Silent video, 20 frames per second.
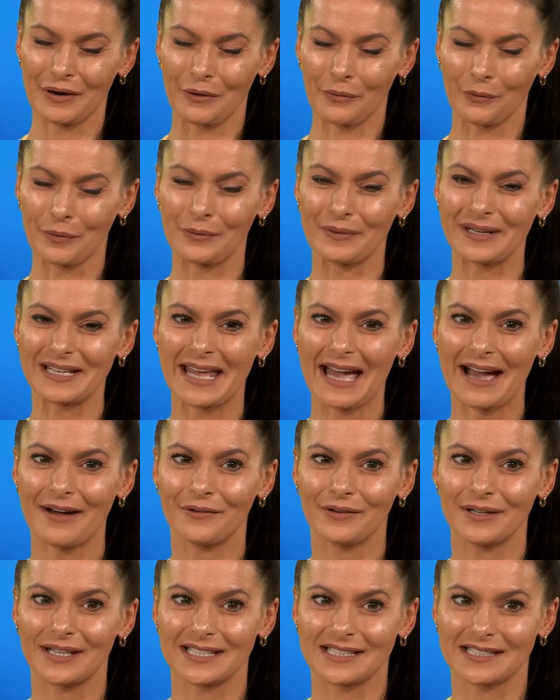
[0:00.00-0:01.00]
We will
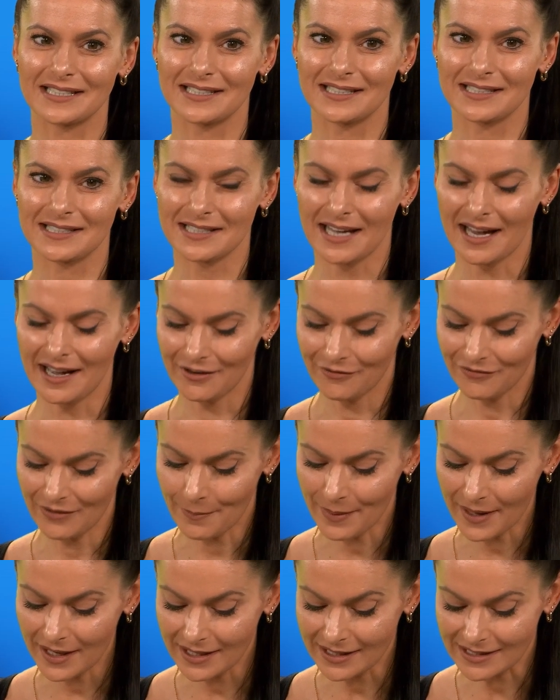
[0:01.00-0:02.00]
now dive a
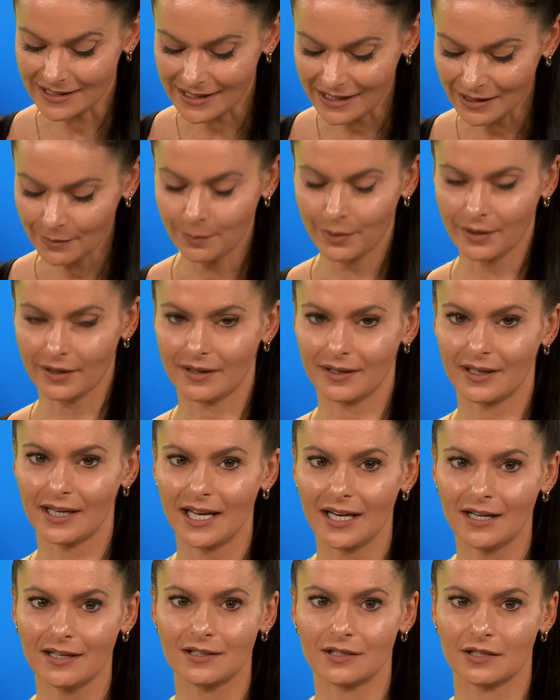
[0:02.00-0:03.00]
bit deeper
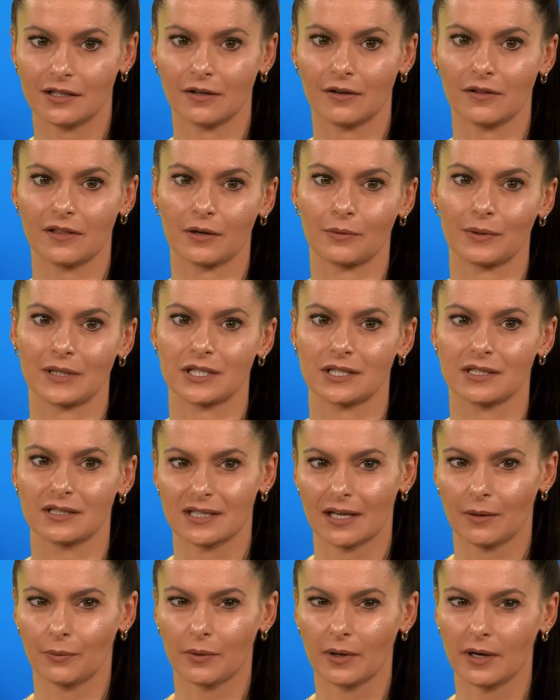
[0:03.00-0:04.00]
into the questions
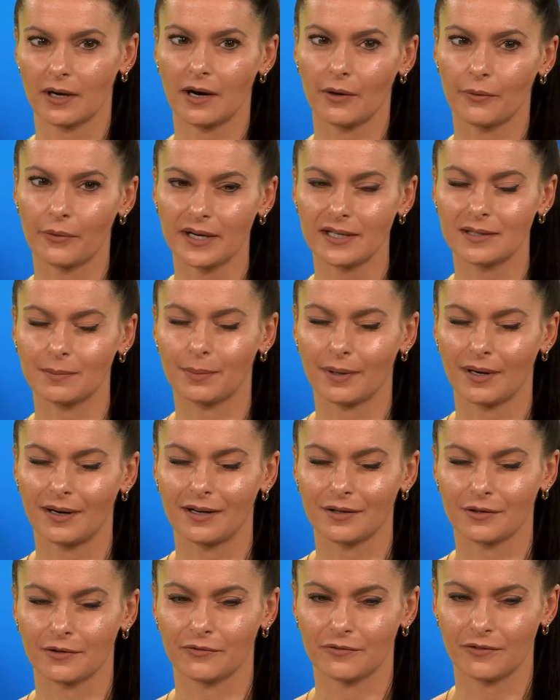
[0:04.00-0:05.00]
that were already
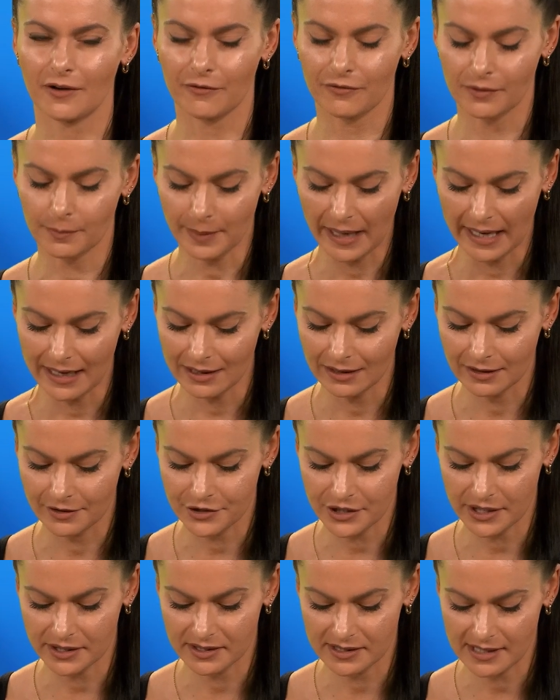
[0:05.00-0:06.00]
part of the panel
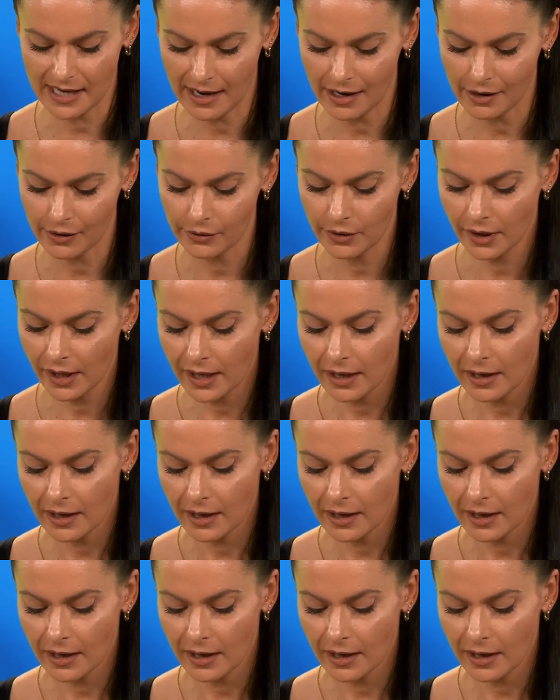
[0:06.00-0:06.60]
just now.